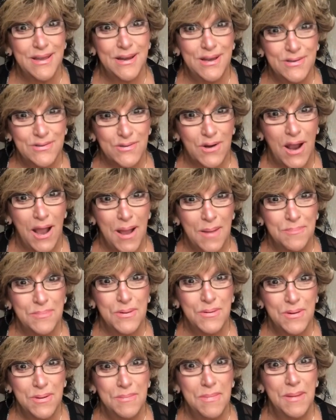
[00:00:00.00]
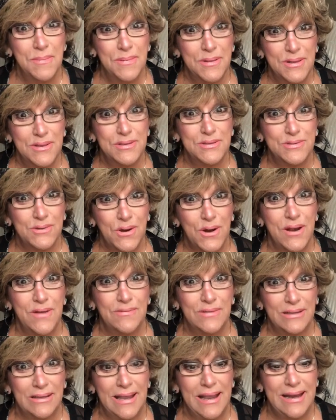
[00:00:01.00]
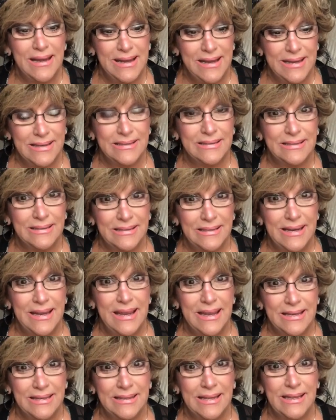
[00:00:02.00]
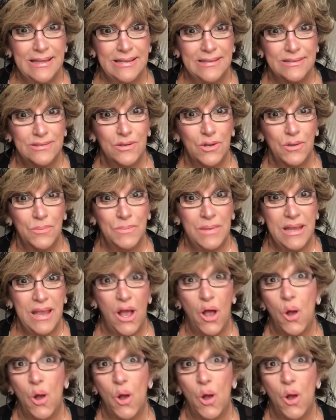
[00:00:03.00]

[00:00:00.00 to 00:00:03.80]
going to drop. You remember the story of the lady at Clinique that told me,